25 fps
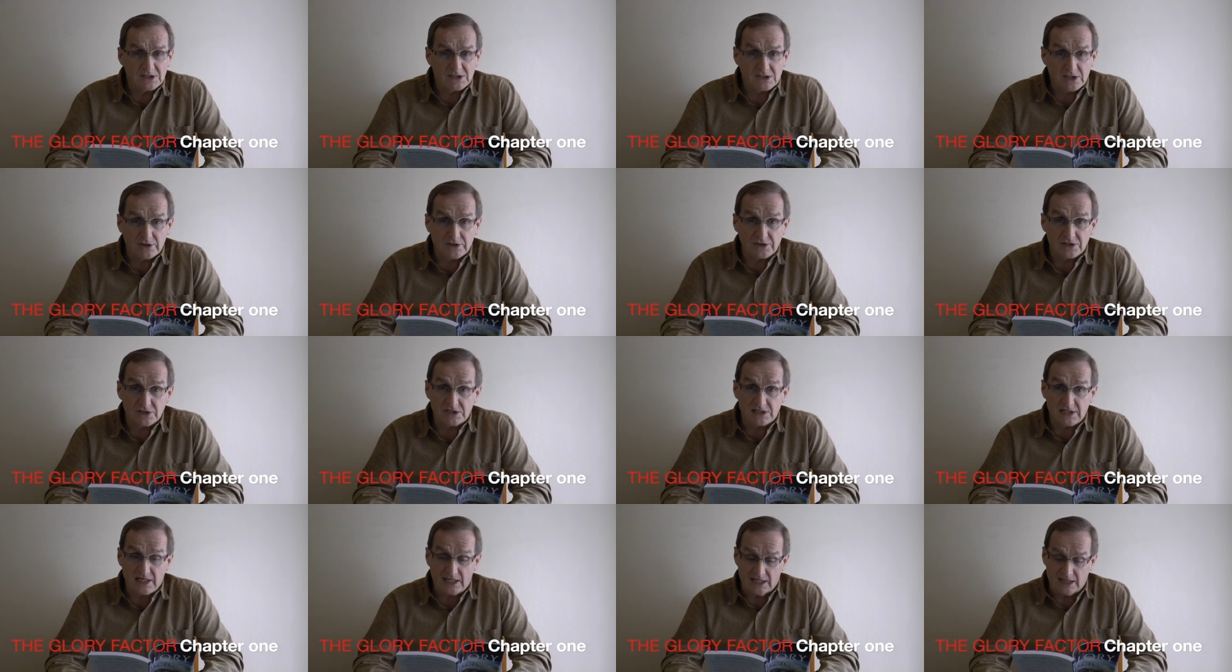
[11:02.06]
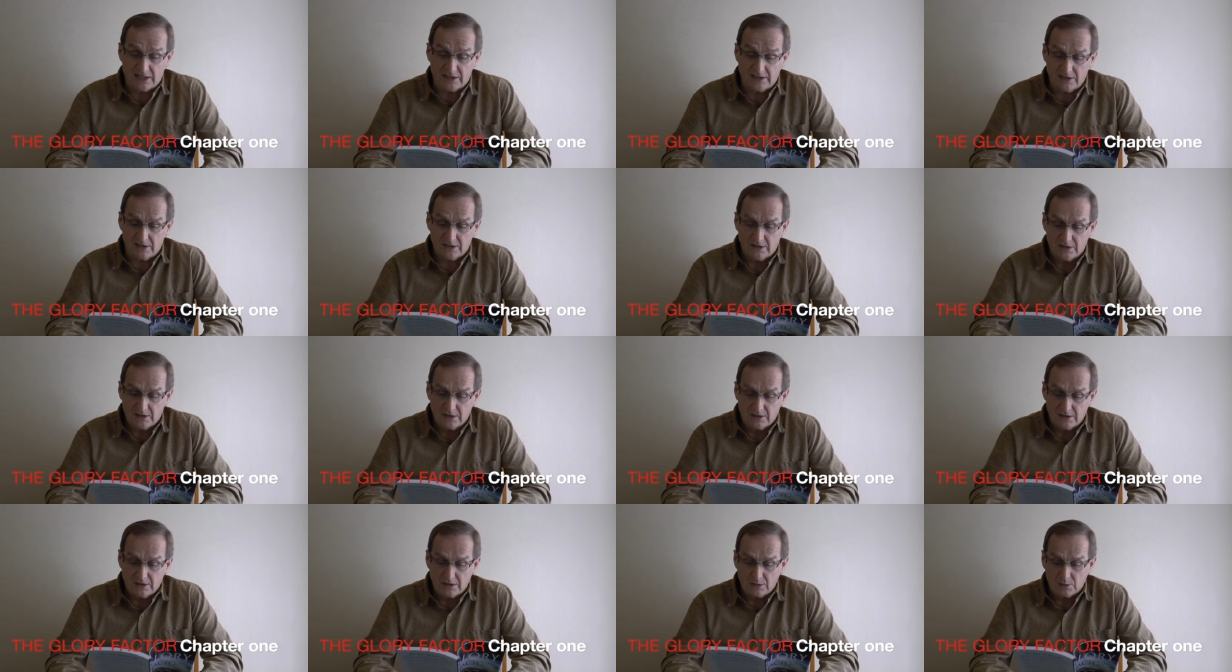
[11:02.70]
misunderstand.
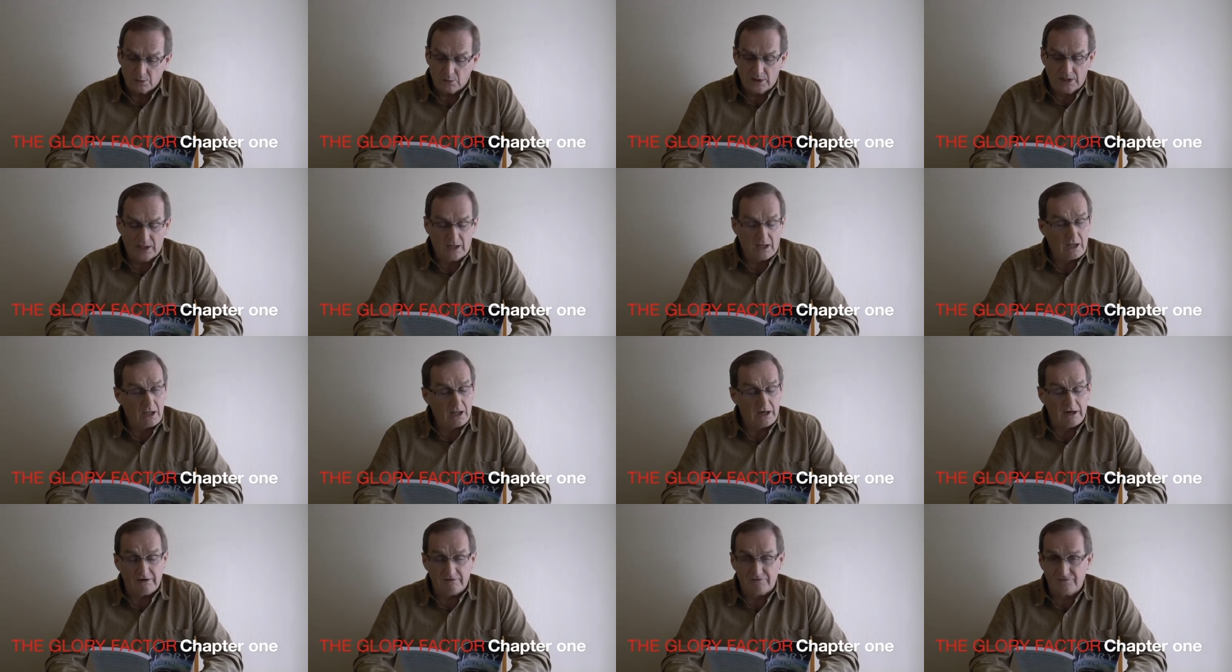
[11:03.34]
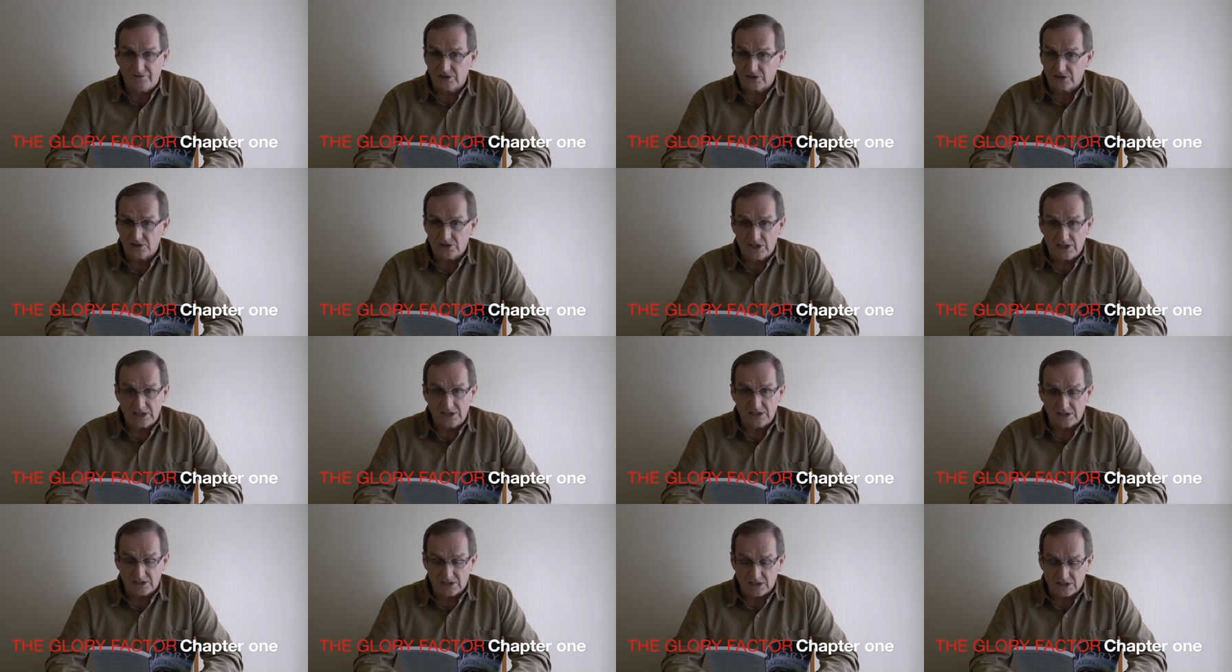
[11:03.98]
We loved
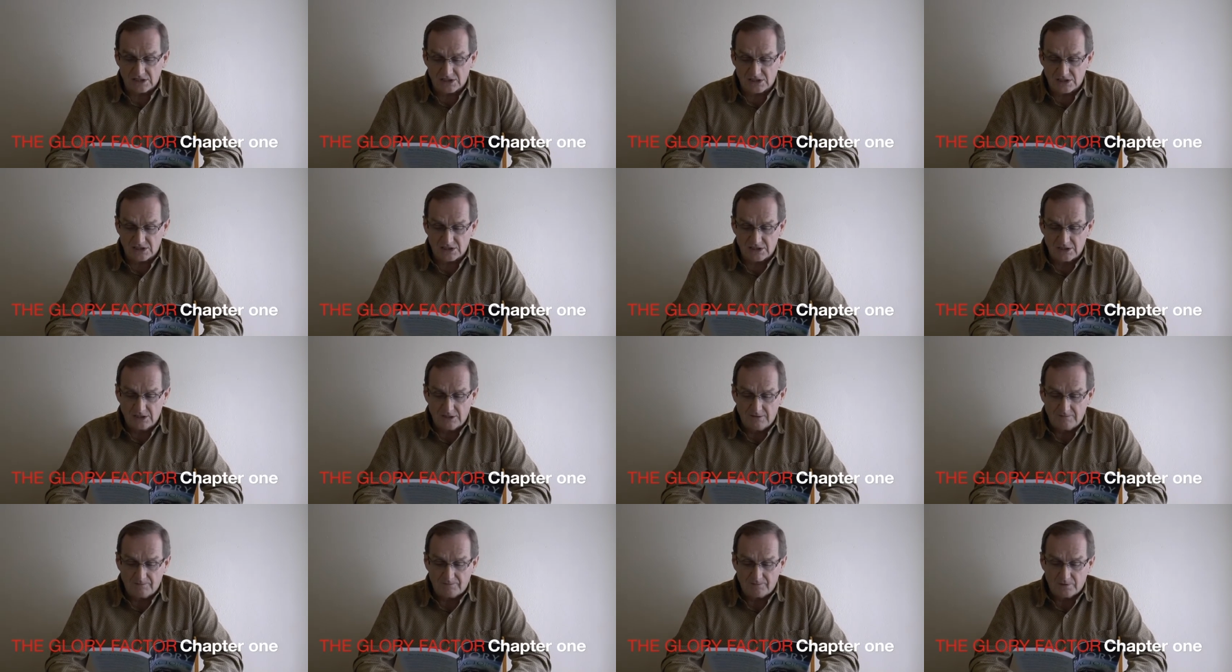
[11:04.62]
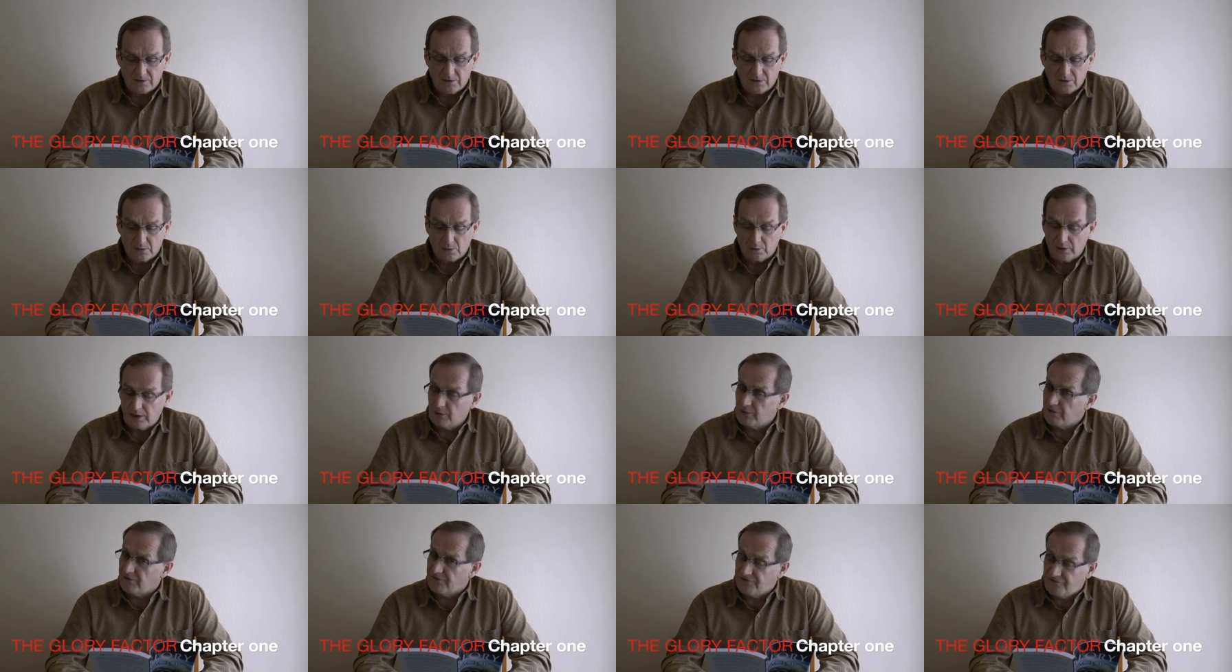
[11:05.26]
Jesus.
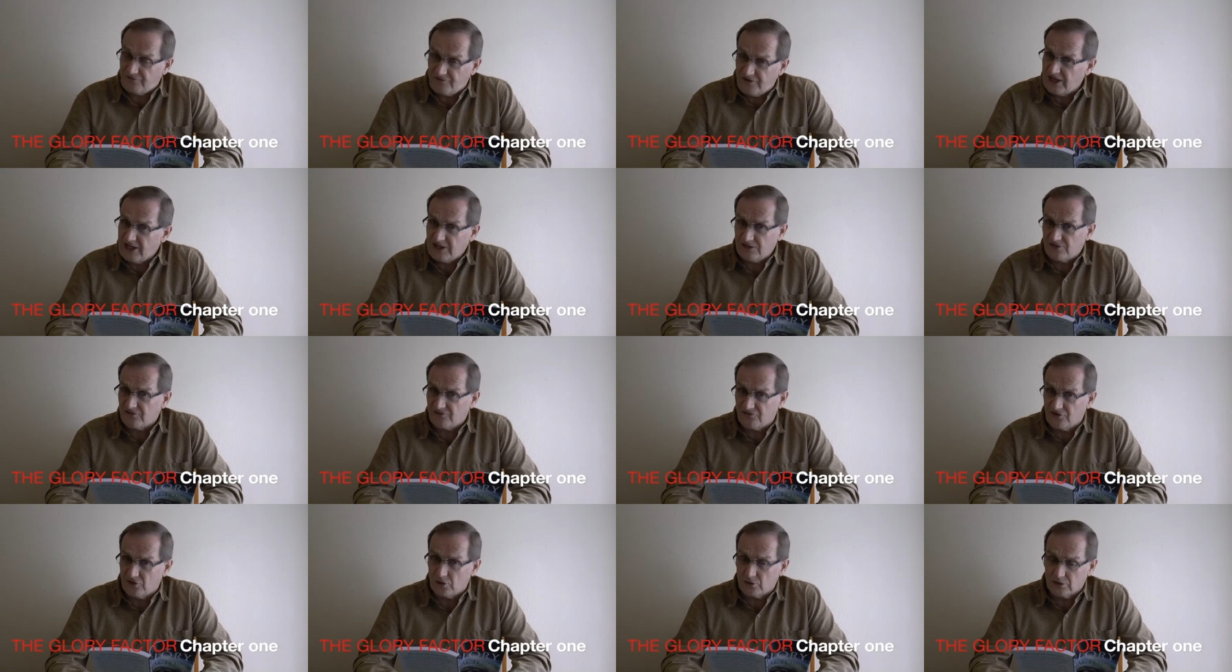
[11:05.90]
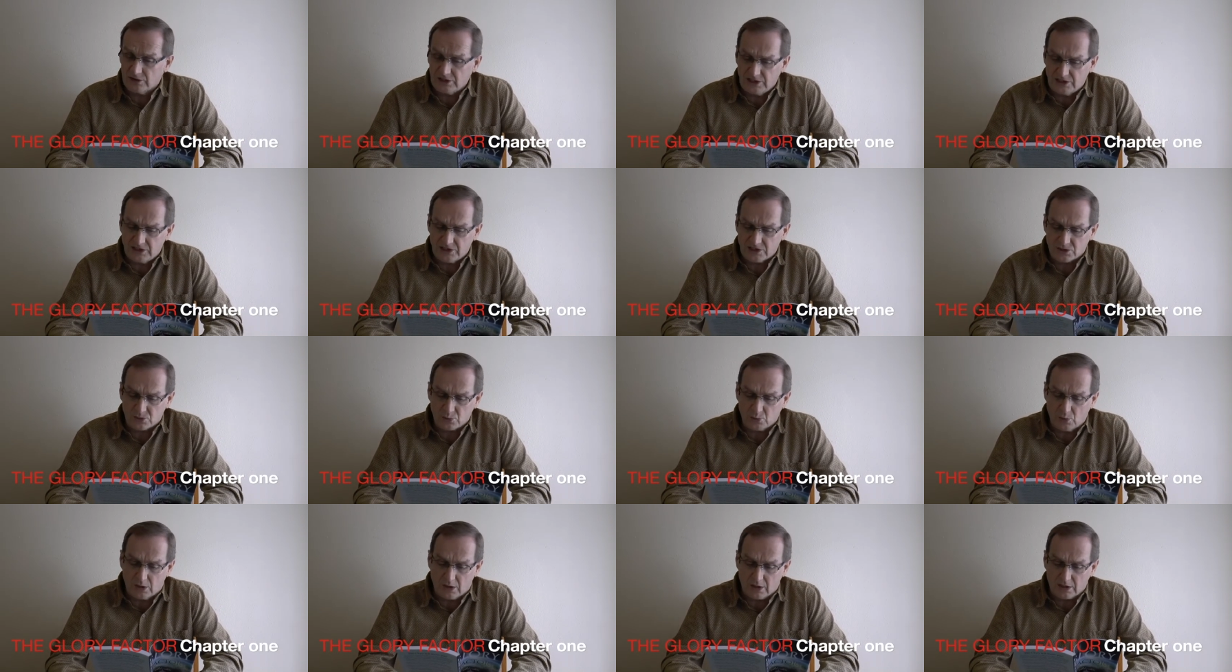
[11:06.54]
We were faithful in
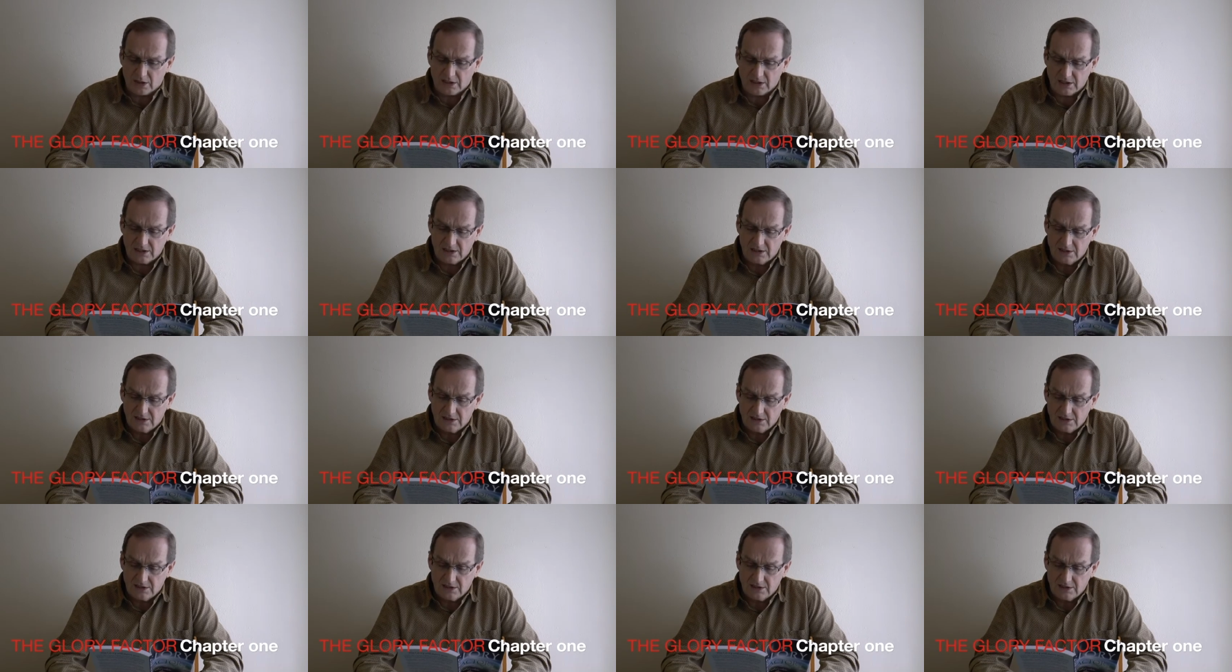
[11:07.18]
his work.